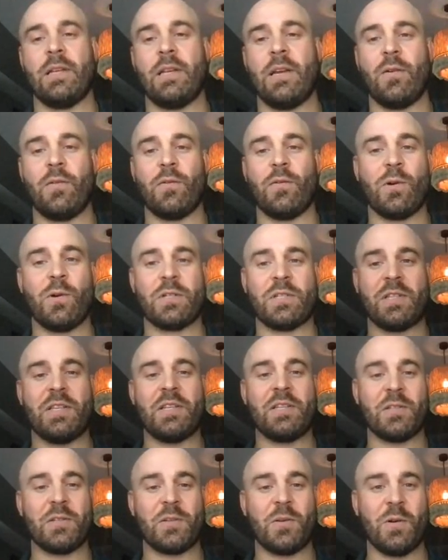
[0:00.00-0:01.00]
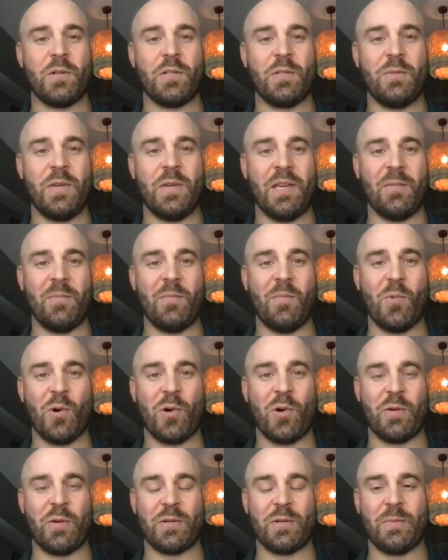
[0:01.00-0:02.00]
Now, of course, this is going to be
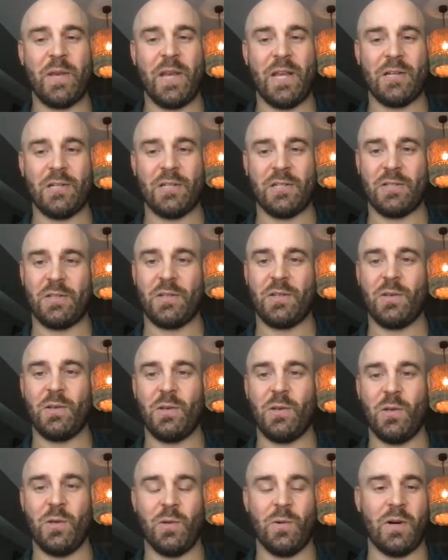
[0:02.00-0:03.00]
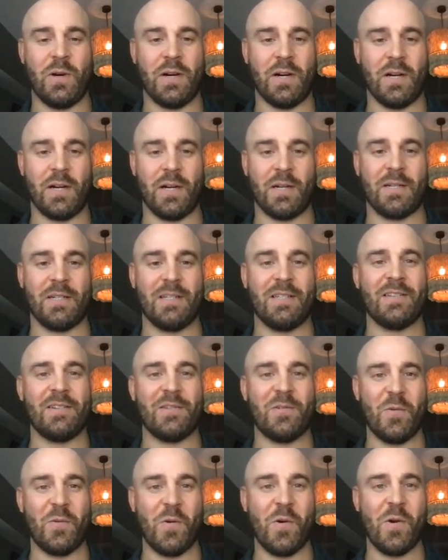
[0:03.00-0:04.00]
more those patients who
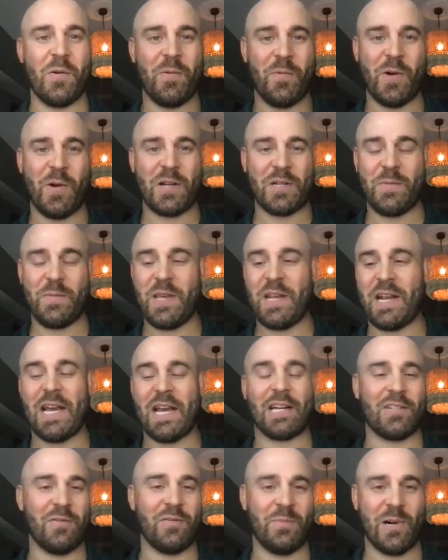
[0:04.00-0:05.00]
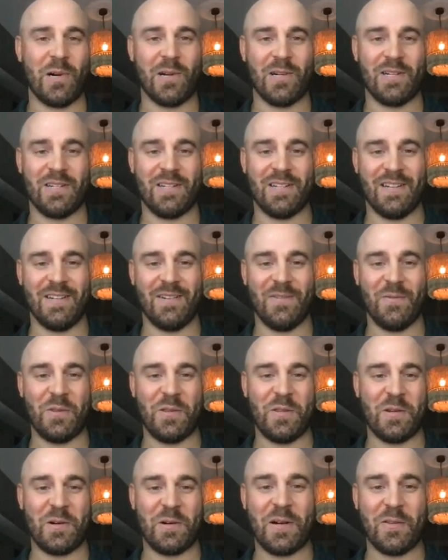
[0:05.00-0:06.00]
want to be an active part
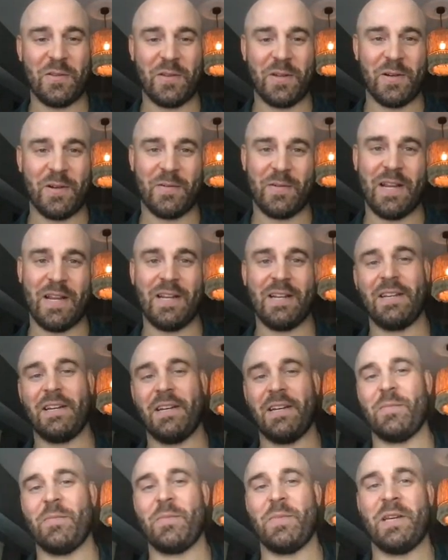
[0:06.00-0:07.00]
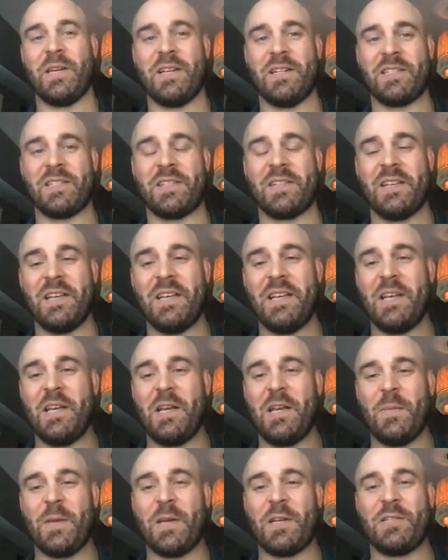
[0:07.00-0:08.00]
within their healthcare, right? Because
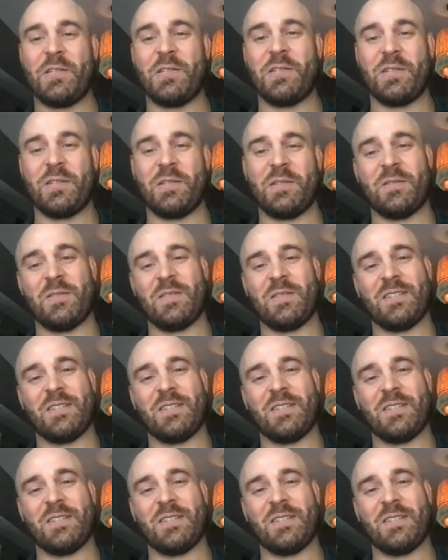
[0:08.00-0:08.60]
there's